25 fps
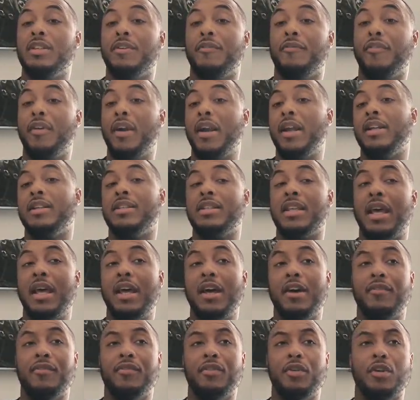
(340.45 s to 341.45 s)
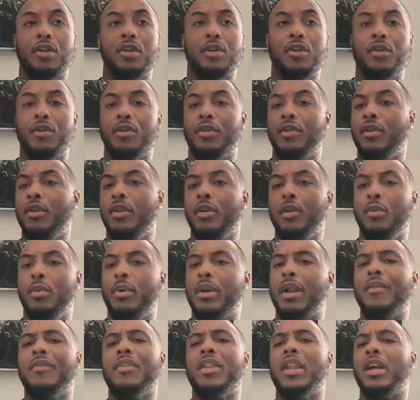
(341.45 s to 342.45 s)
Frank, to F, or
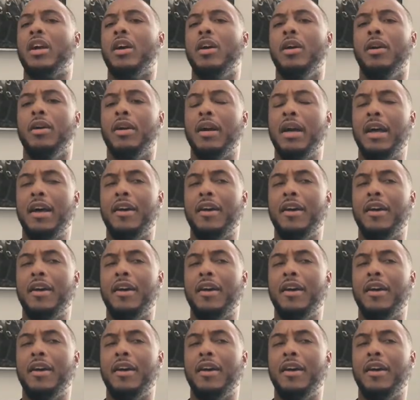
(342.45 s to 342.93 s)
whatever they call